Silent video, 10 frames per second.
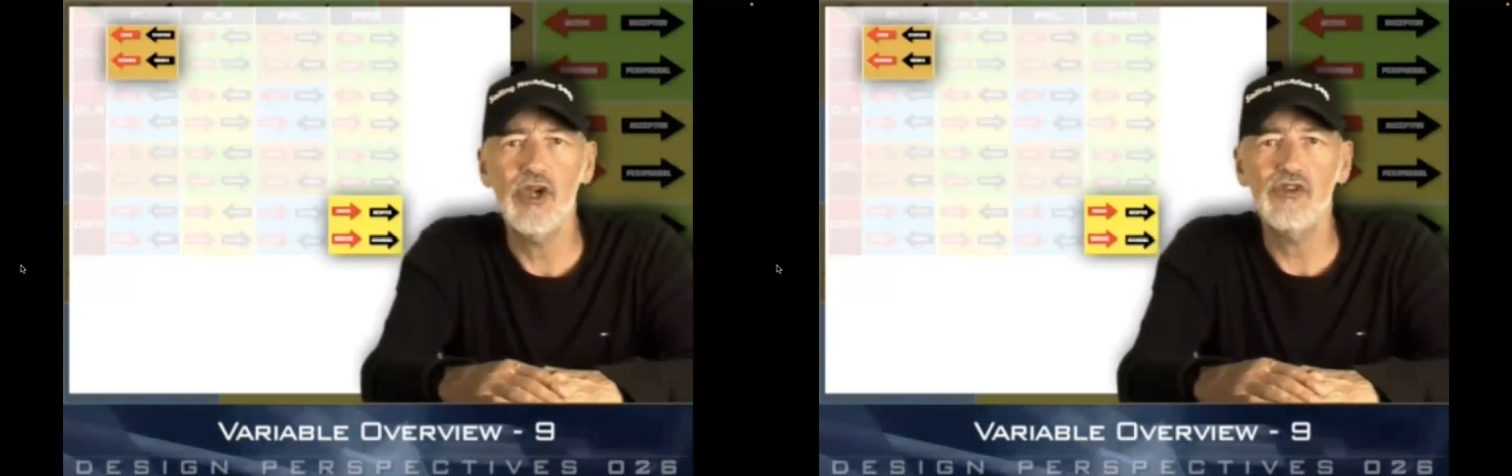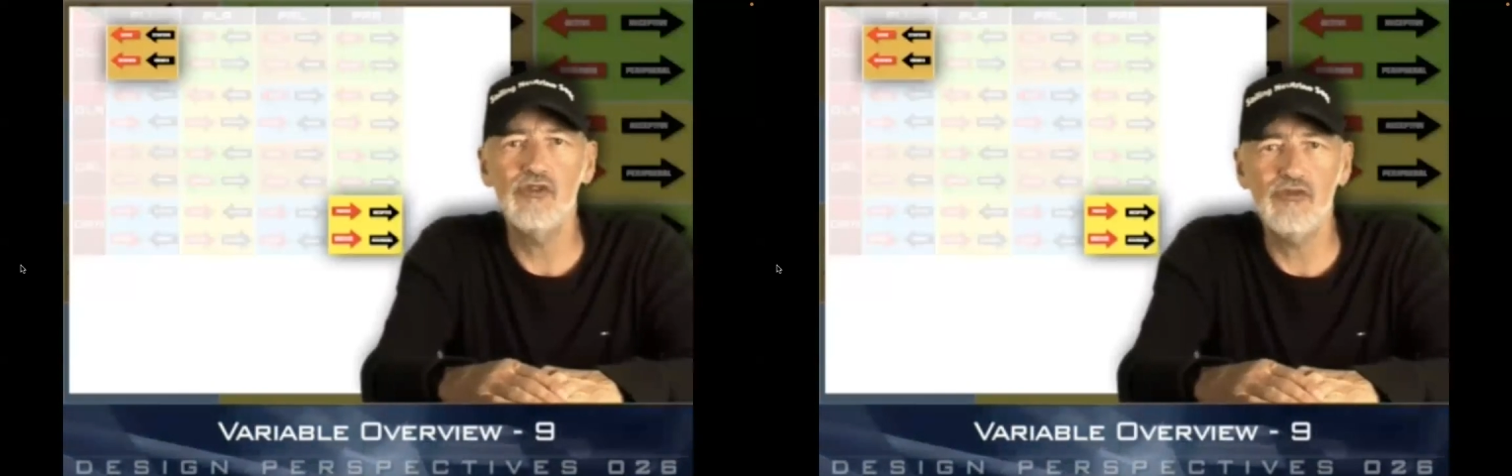
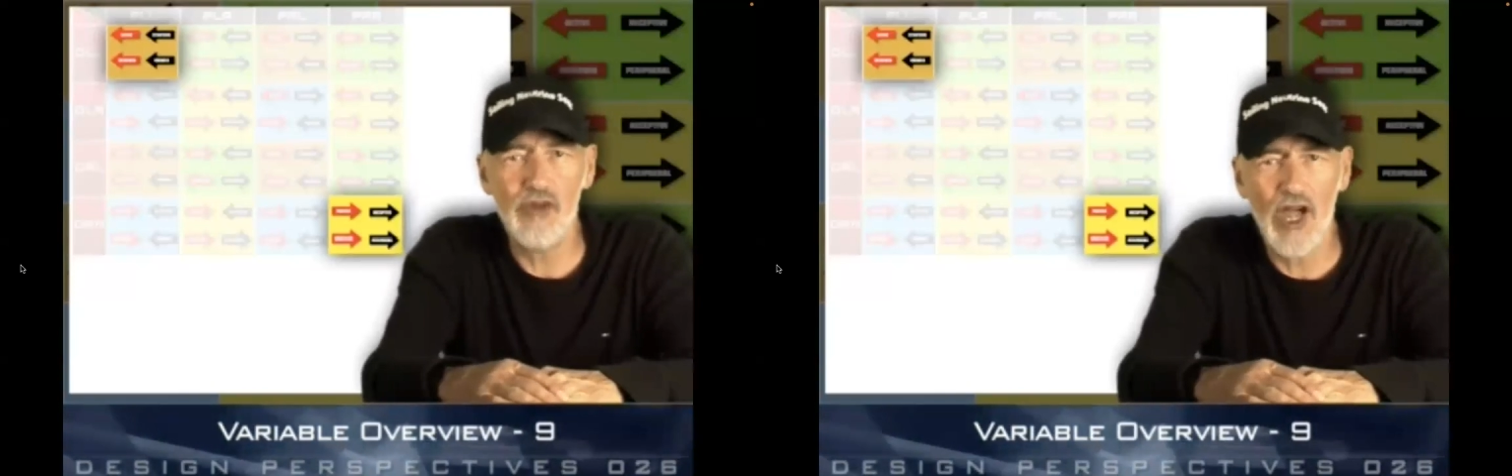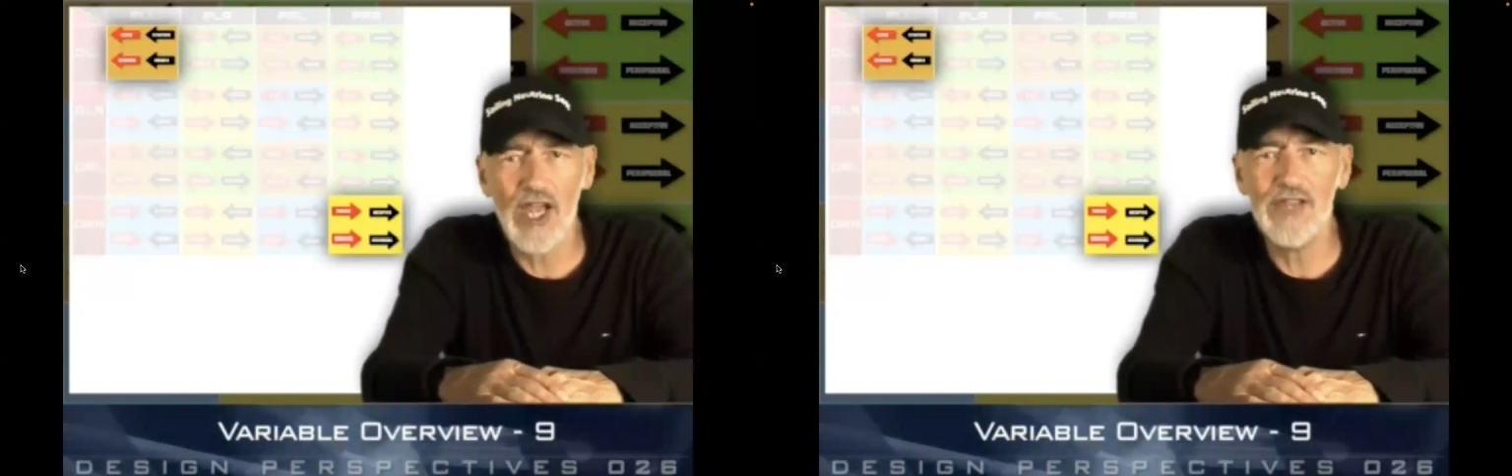to
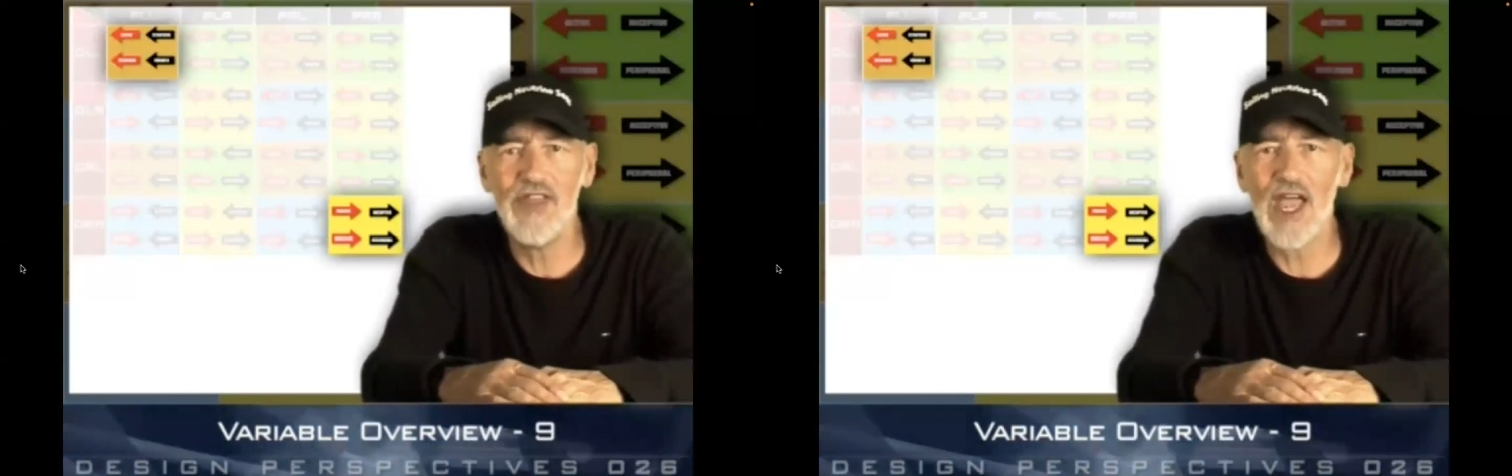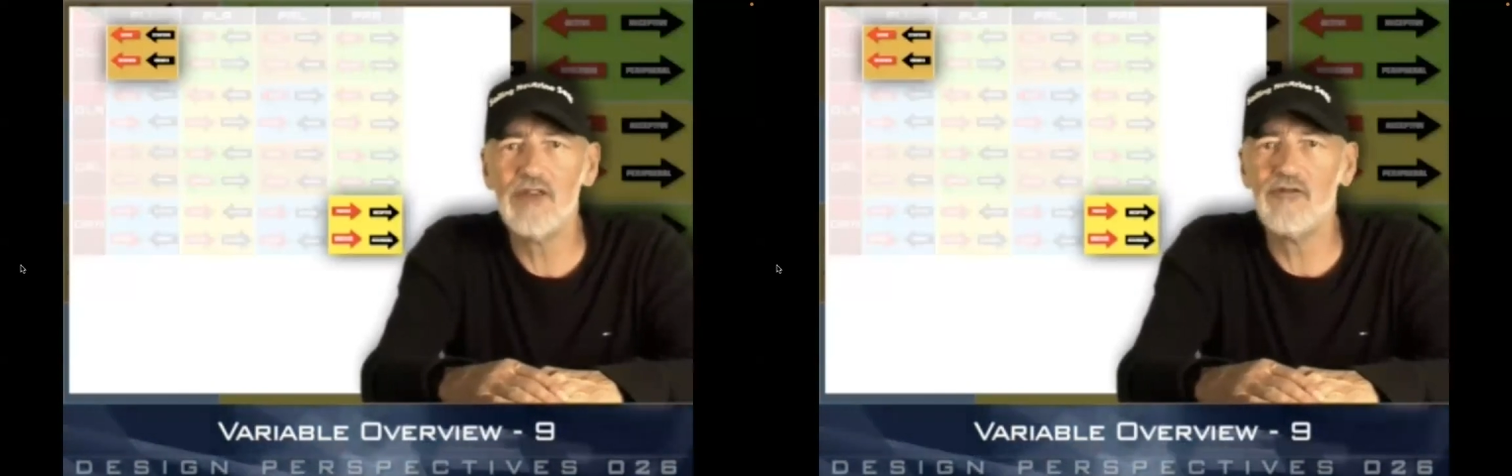find
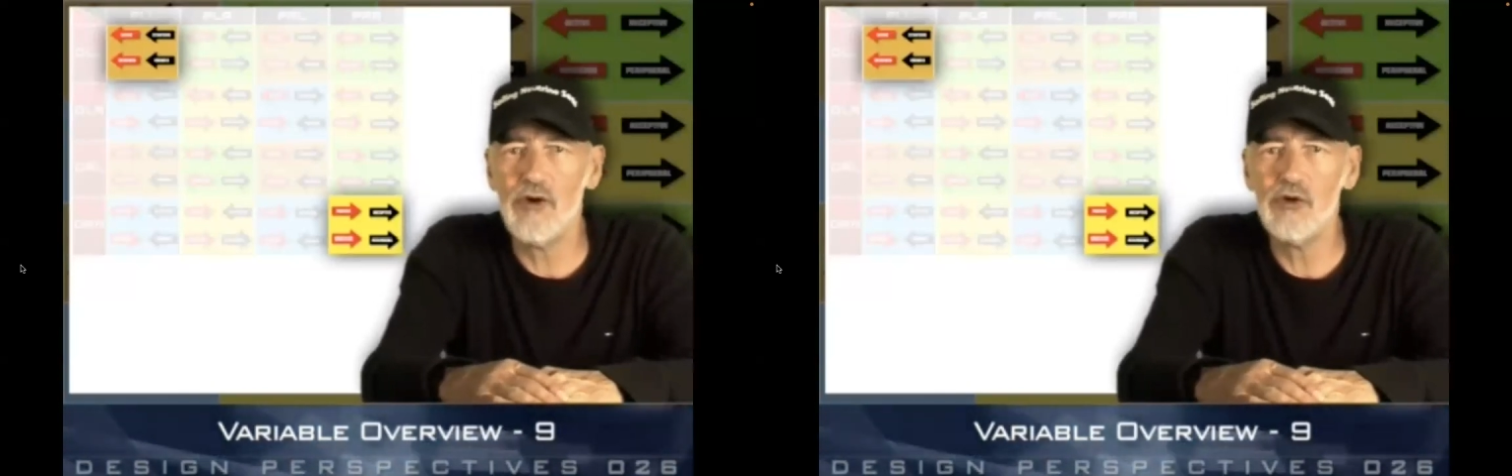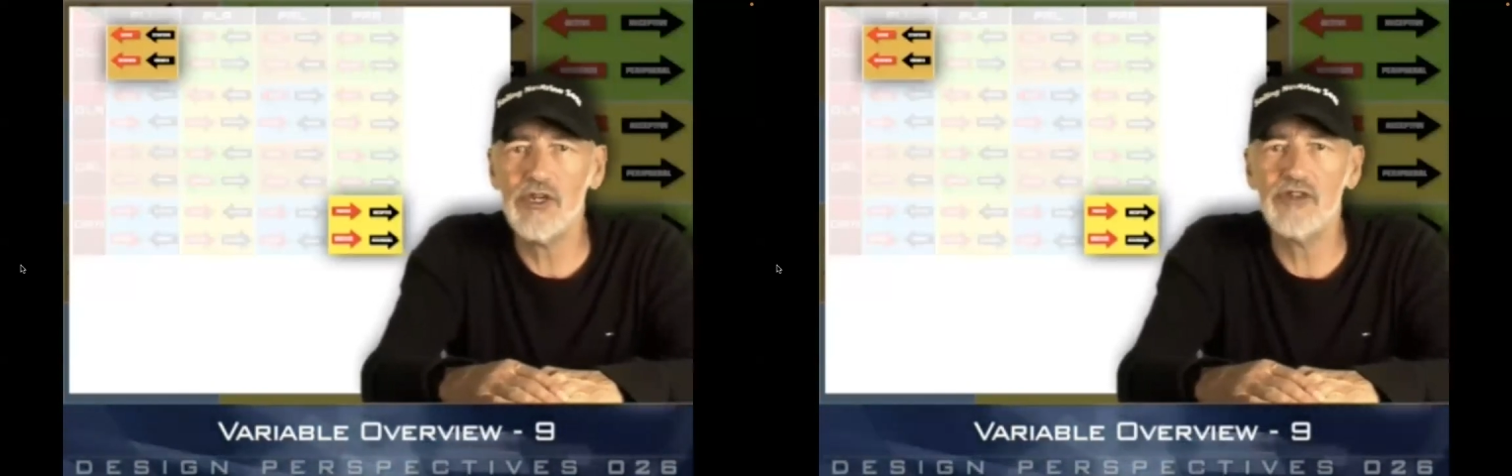that
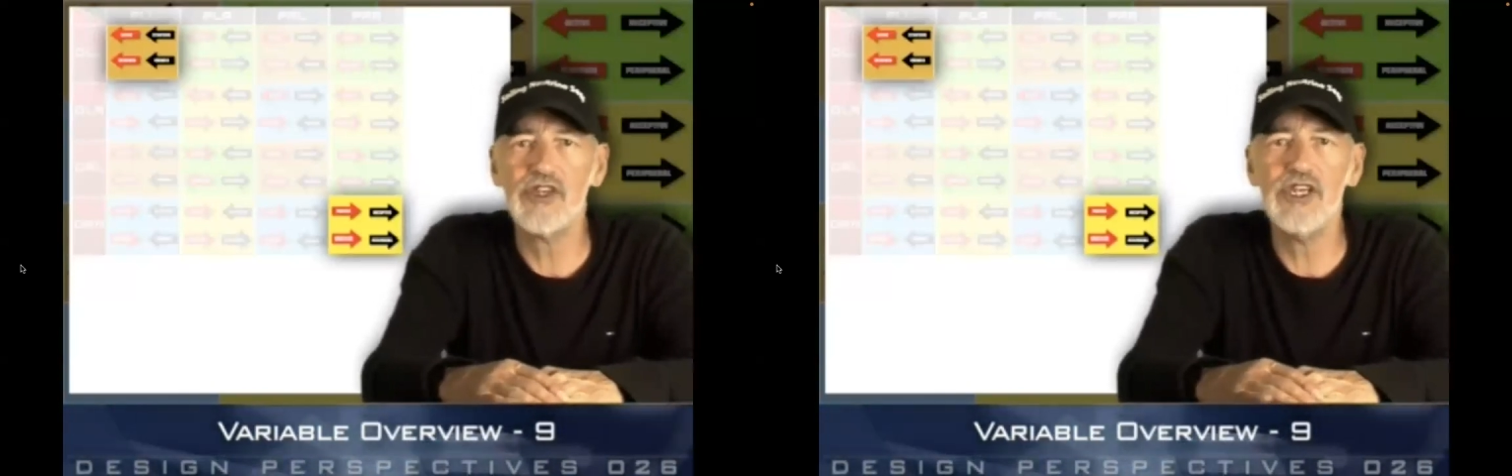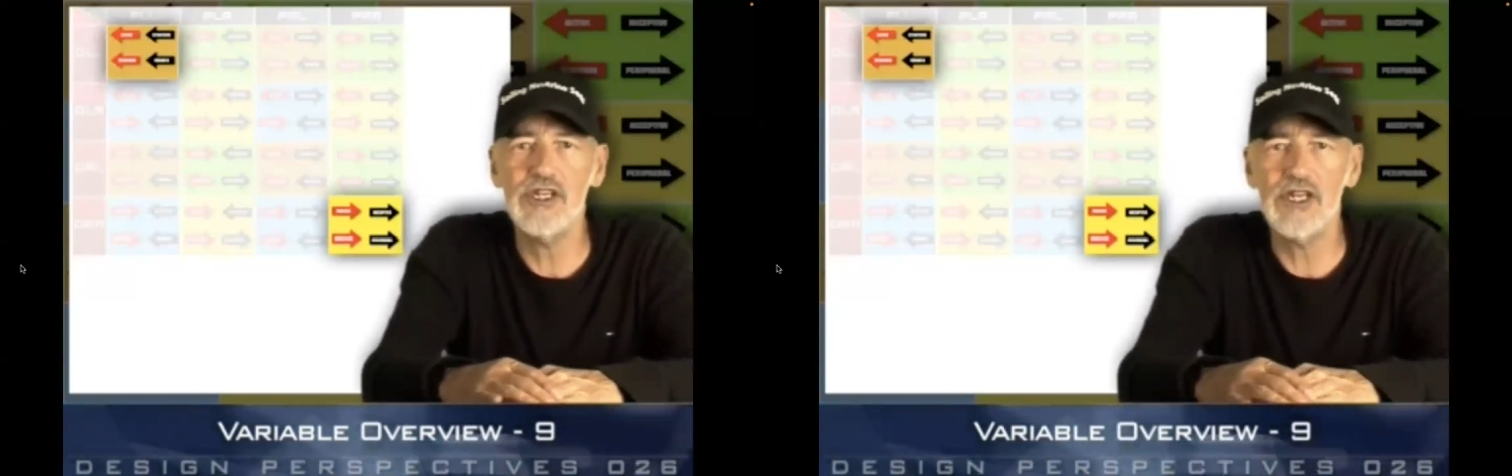
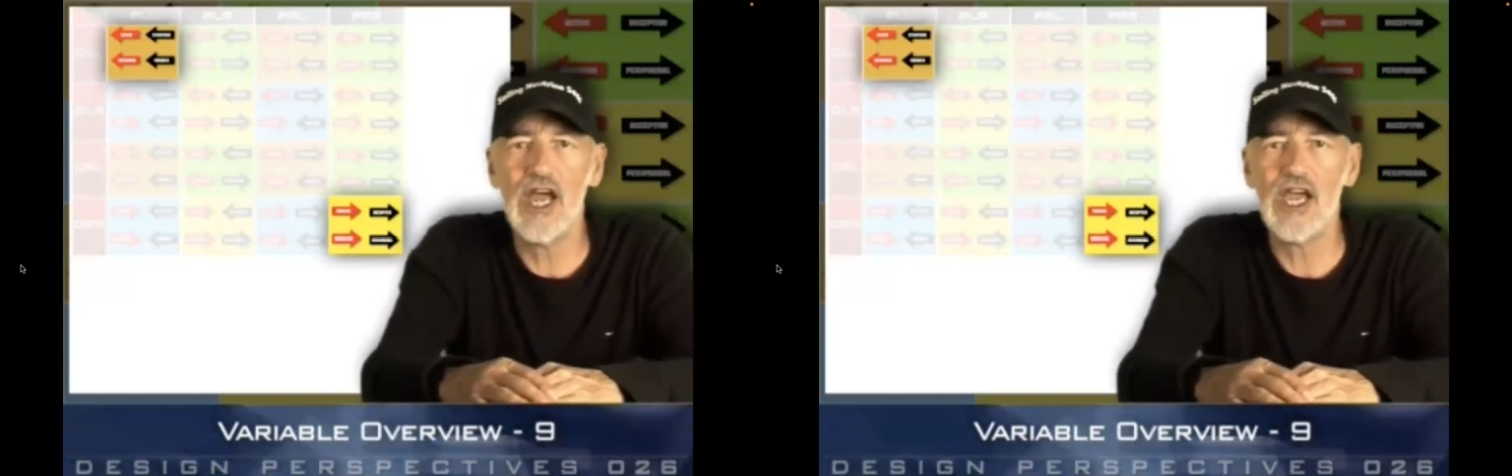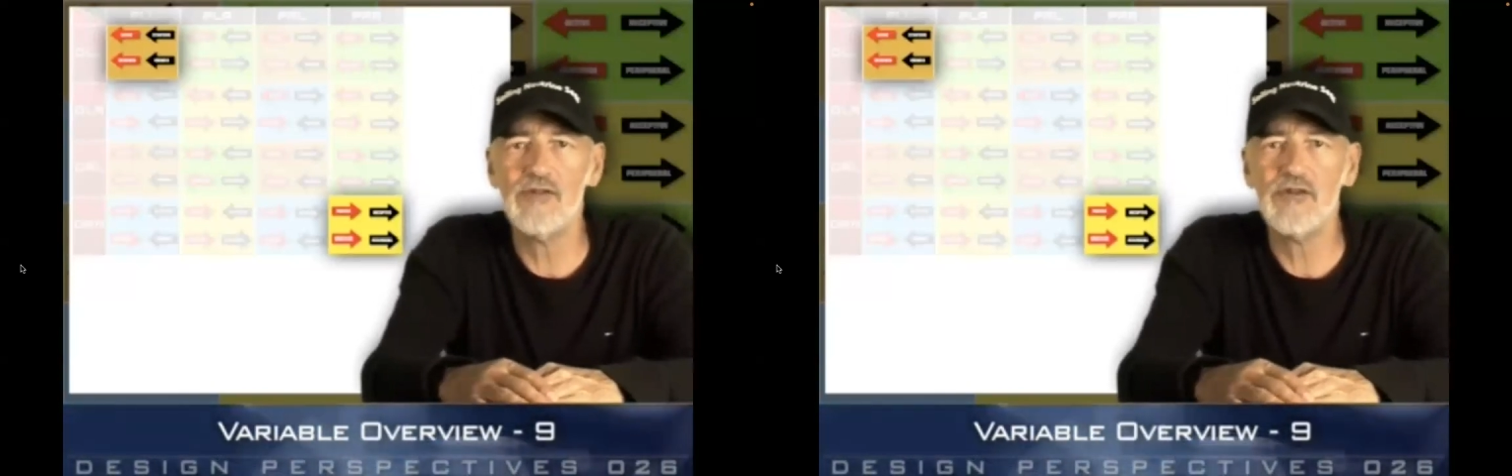focus in
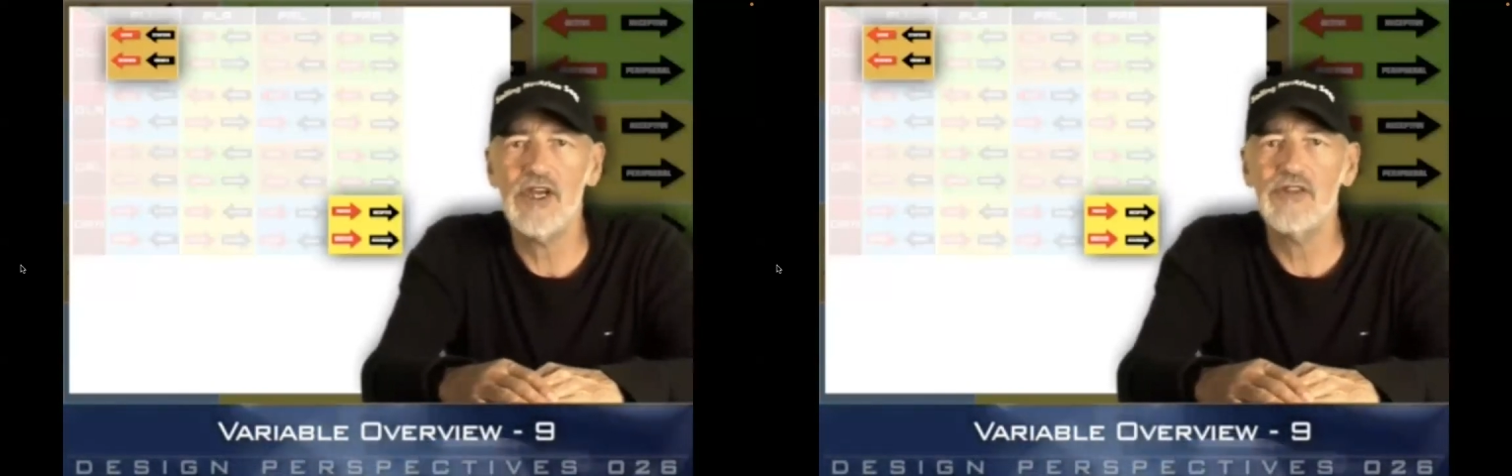life